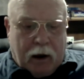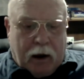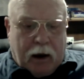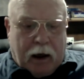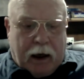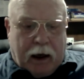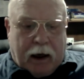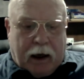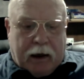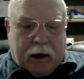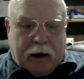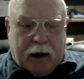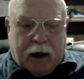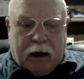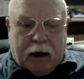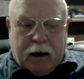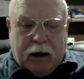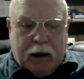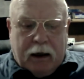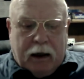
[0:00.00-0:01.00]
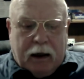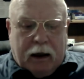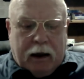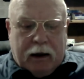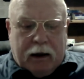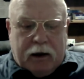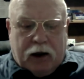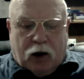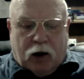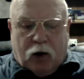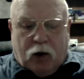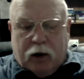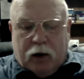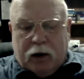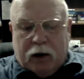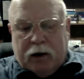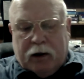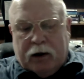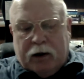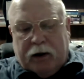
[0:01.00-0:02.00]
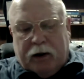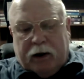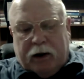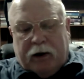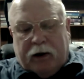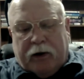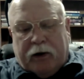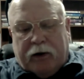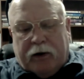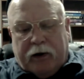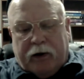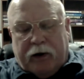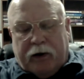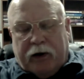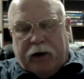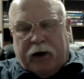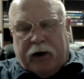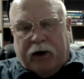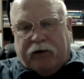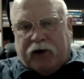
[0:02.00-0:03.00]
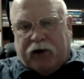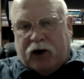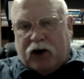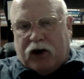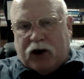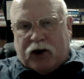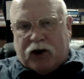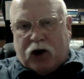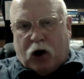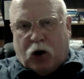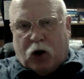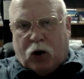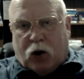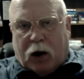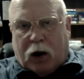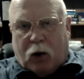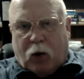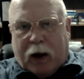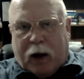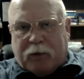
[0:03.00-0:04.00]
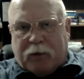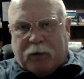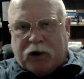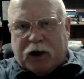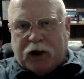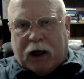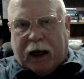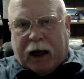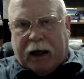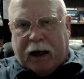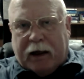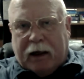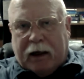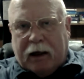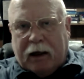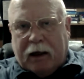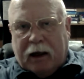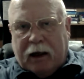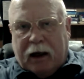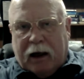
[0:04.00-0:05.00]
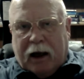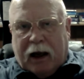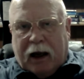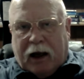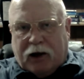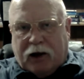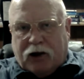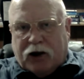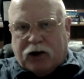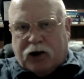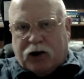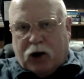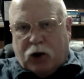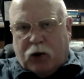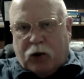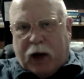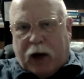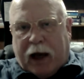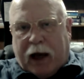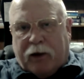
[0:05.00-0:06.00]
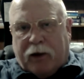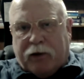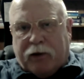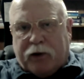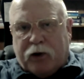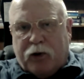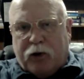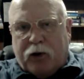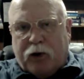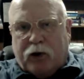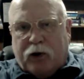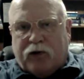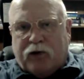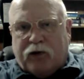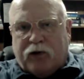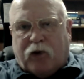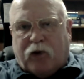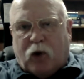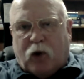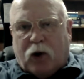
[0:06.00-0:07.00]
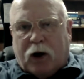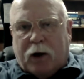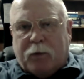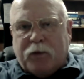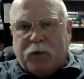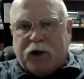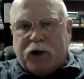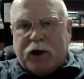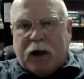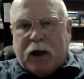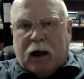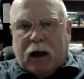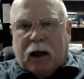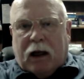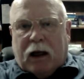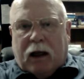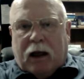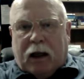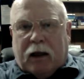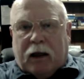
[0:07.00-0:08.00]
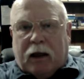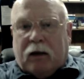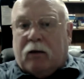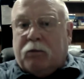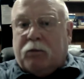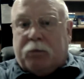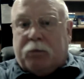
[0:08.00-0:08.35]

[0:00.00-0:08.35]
And, you know, if you just go to our website and just go down through those forms, it'll